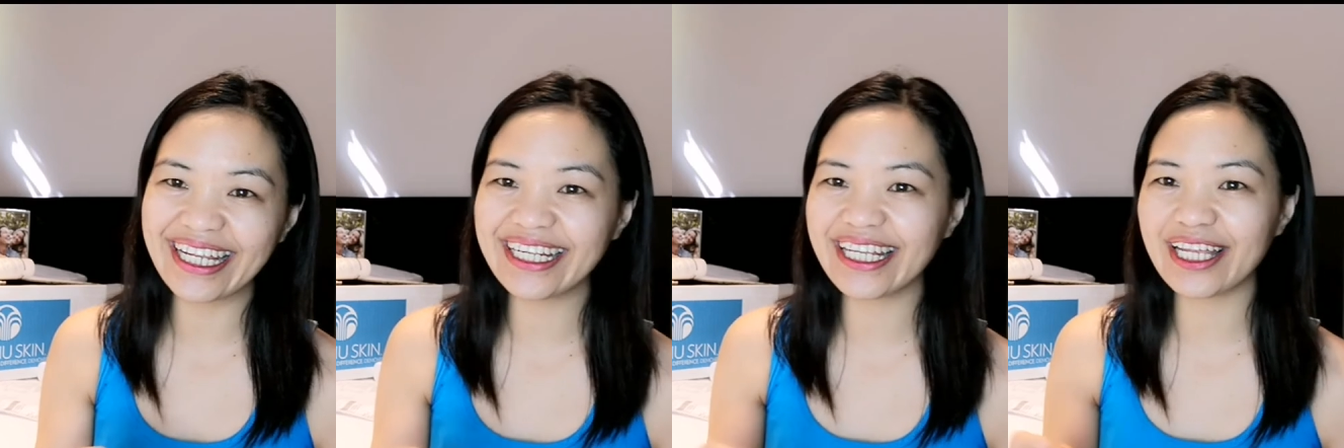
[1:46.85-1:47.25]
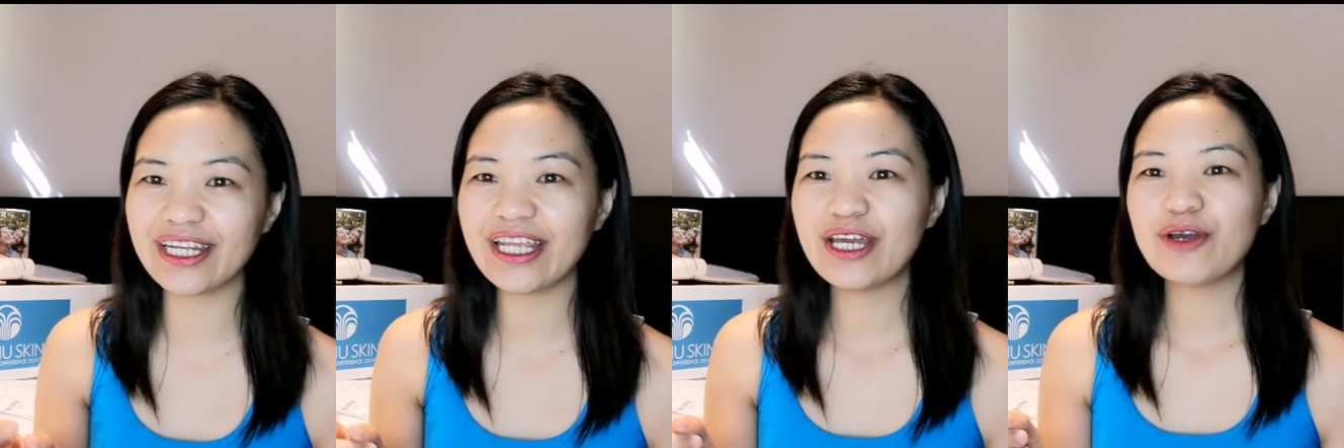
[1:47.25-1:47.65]
And
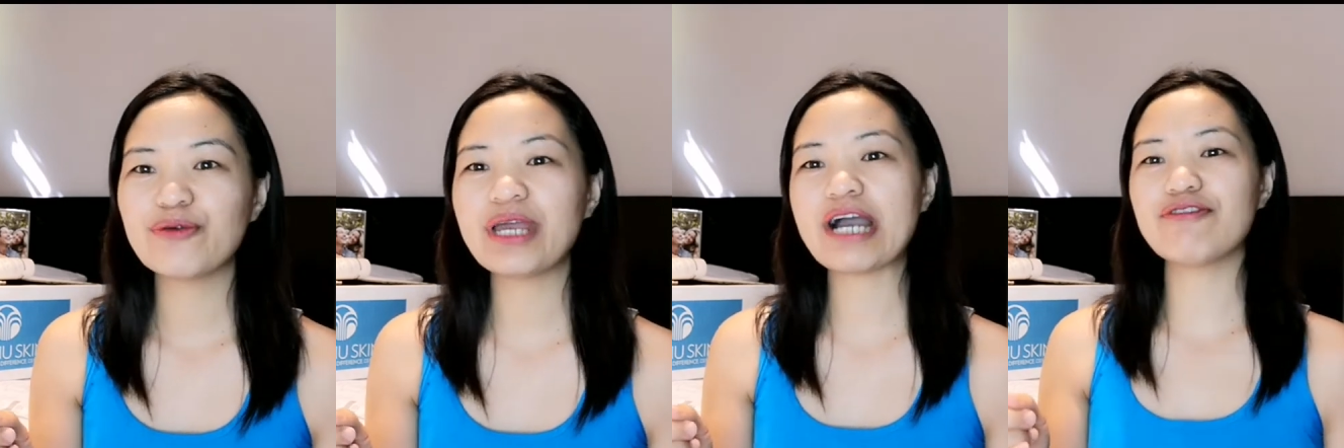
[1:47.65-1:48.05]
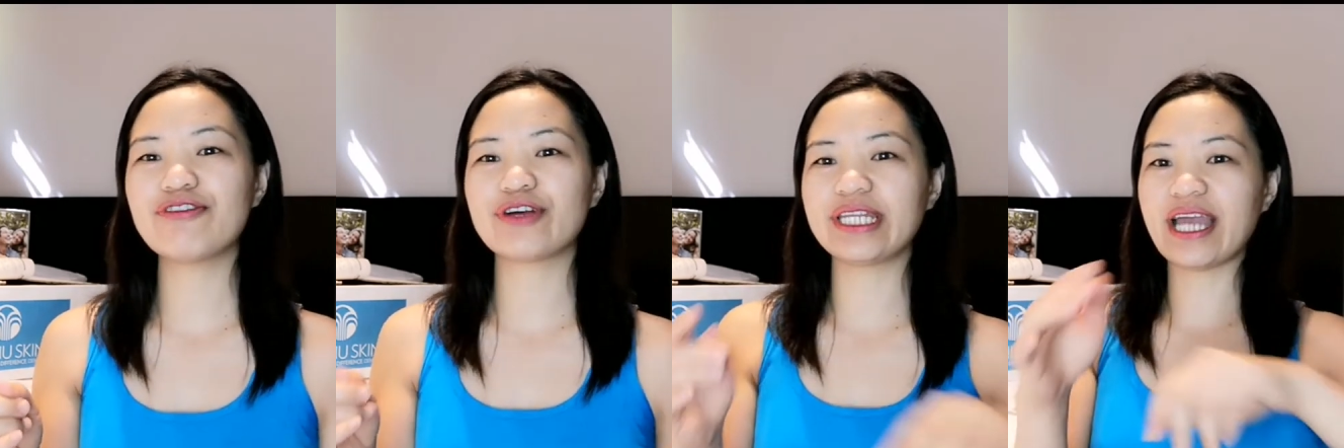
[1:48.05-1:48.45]
then, we
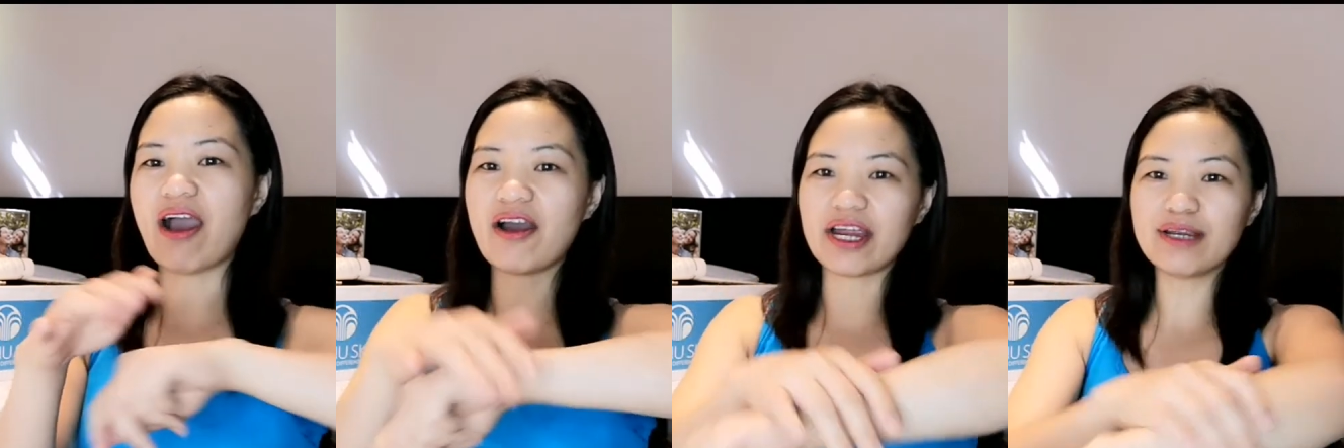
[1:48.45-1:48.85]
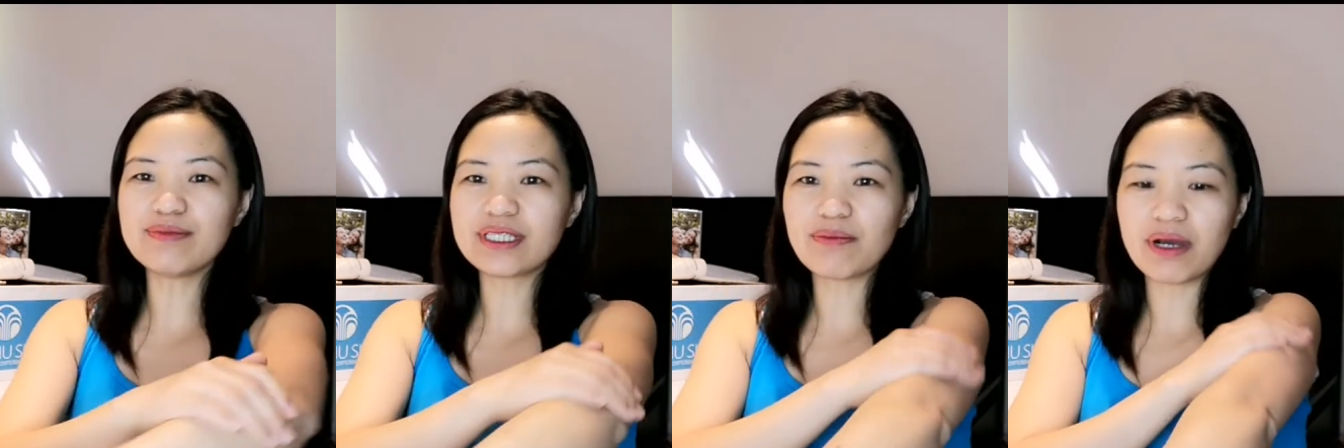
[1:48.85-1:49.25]
have for the
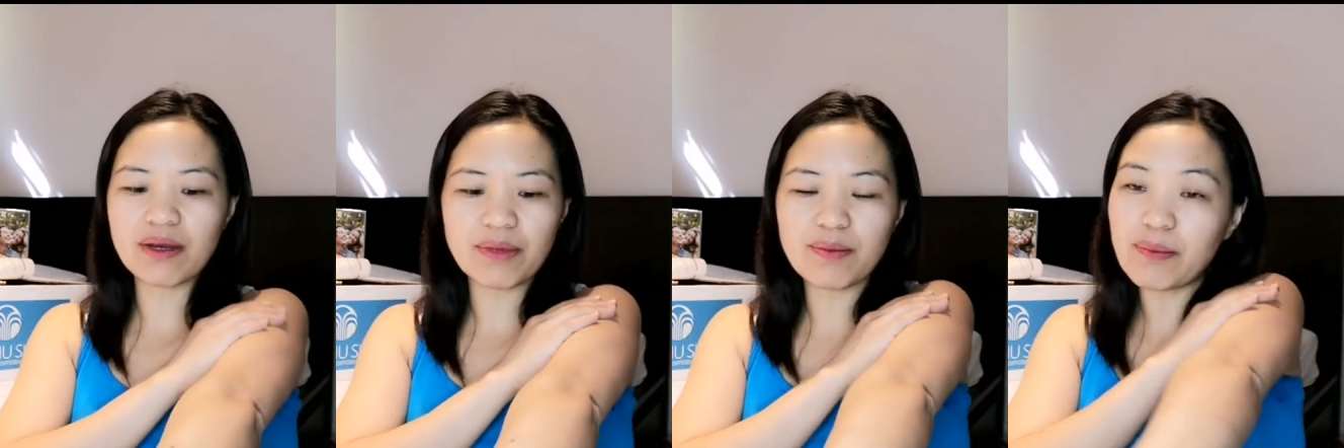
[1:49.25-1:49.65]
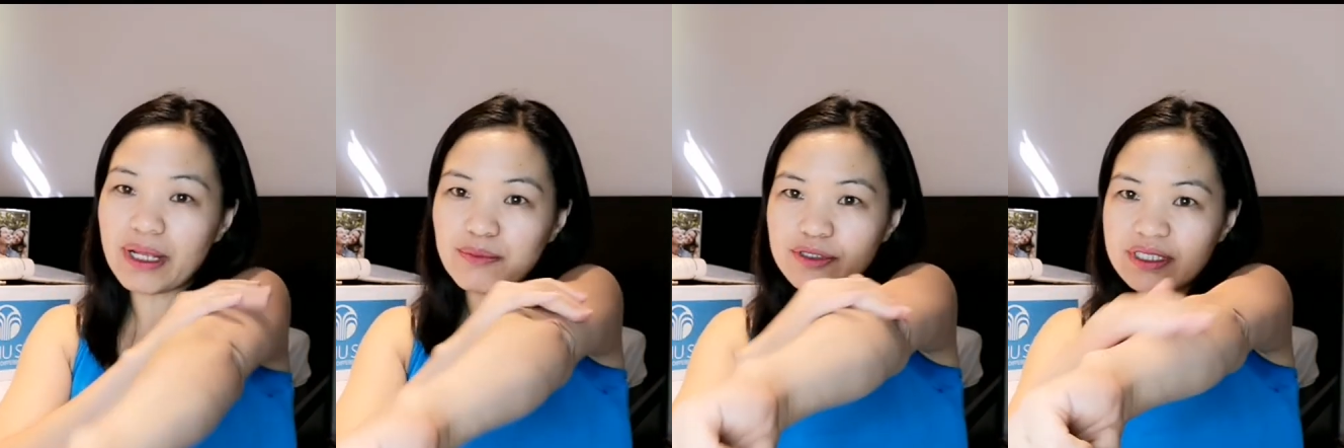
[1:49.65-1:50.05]
arms, sa mga may
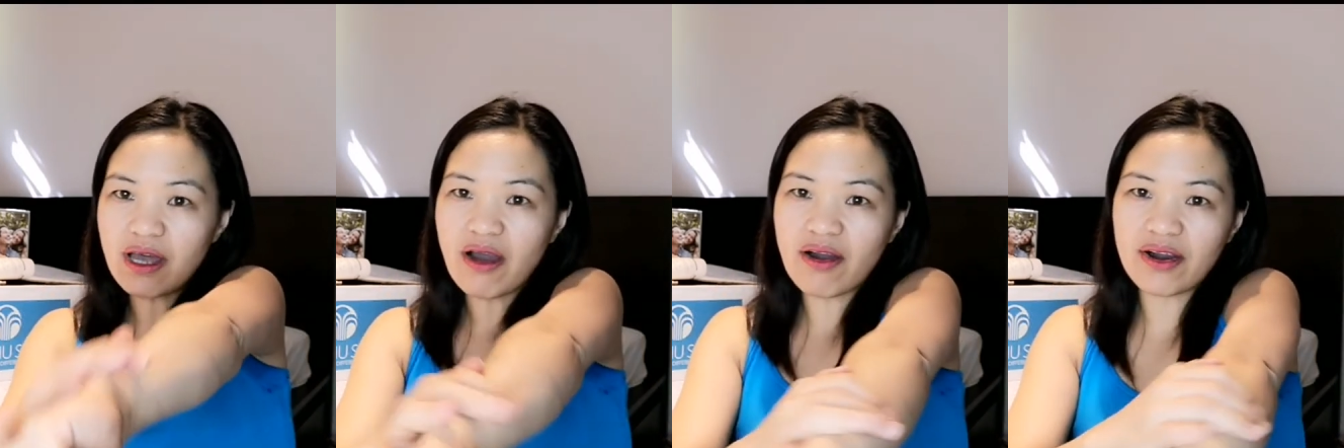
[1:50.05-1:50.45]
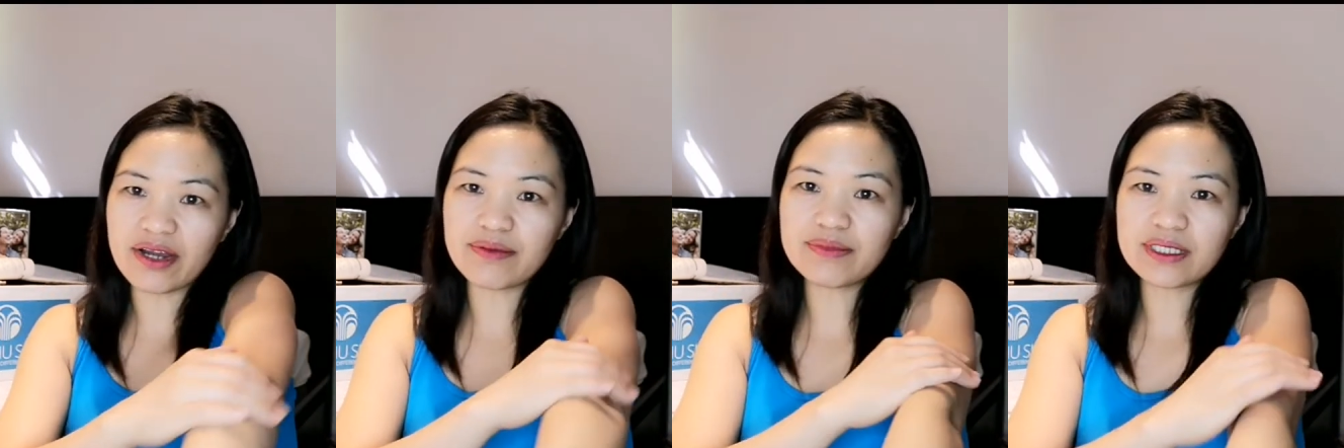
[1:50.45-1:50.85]
mabalbon sa
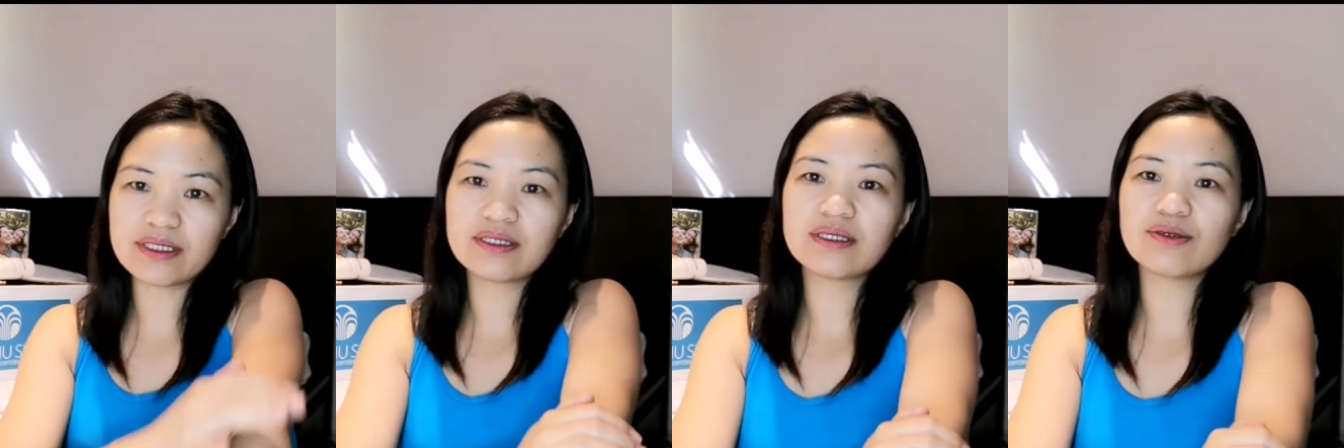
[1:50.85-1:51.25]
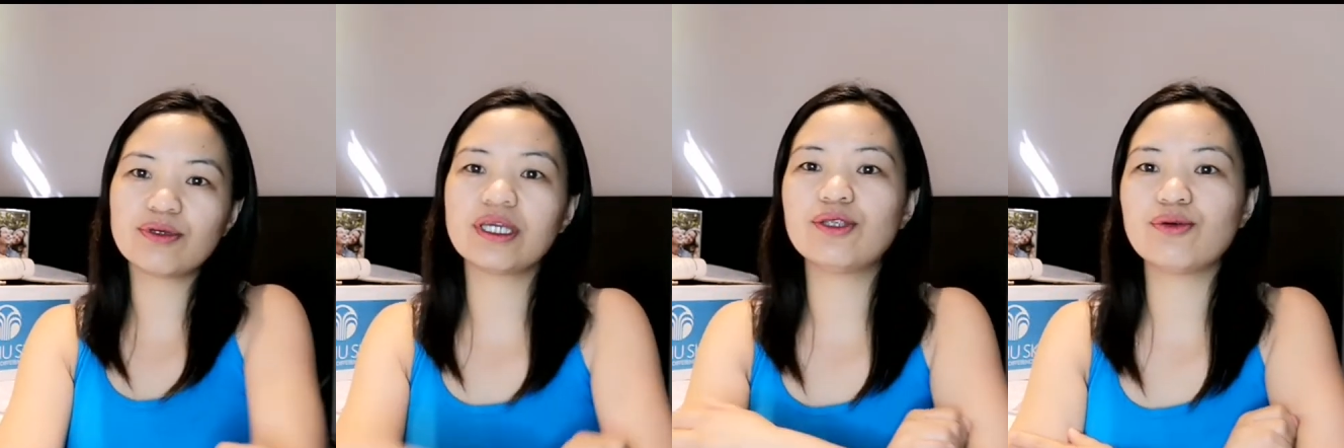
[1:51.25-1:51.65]
arms,
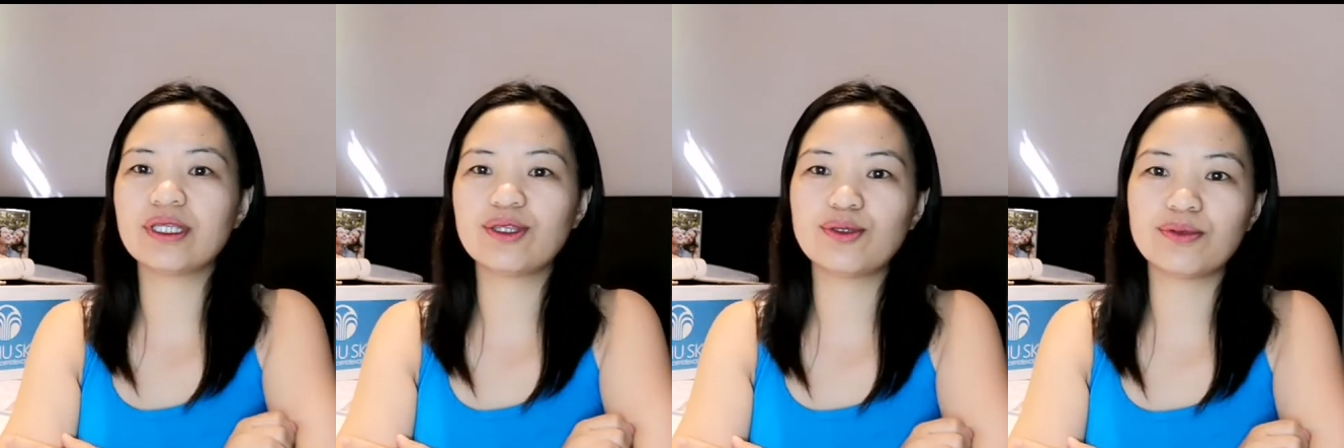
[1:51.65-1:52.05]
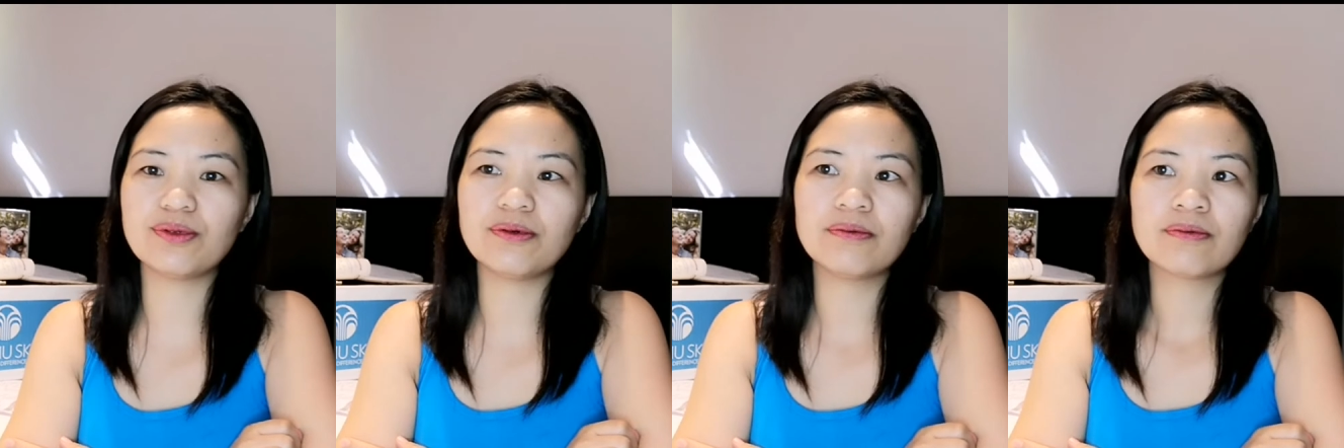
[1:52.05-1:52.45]
we can do it
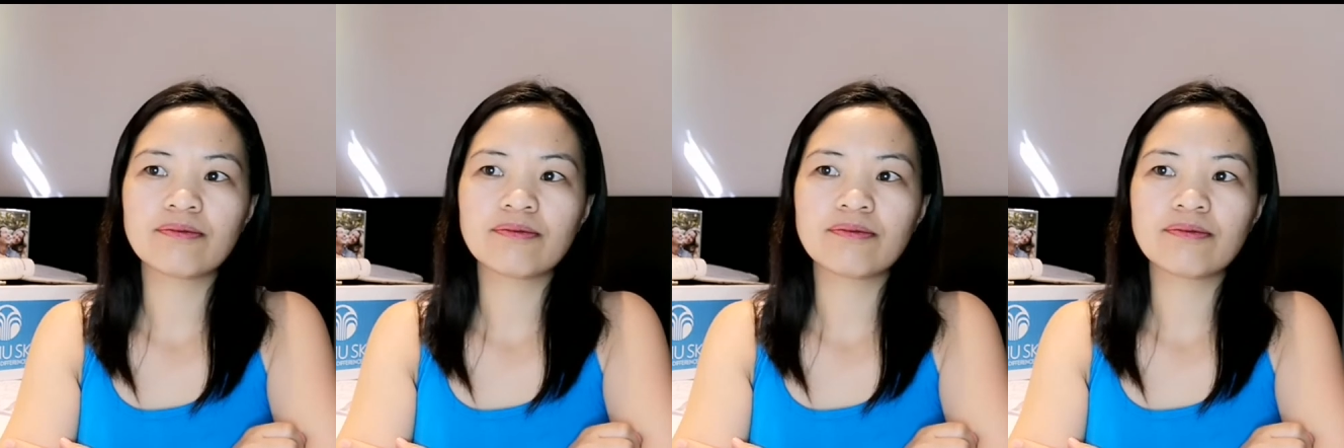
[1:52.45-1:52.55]
too.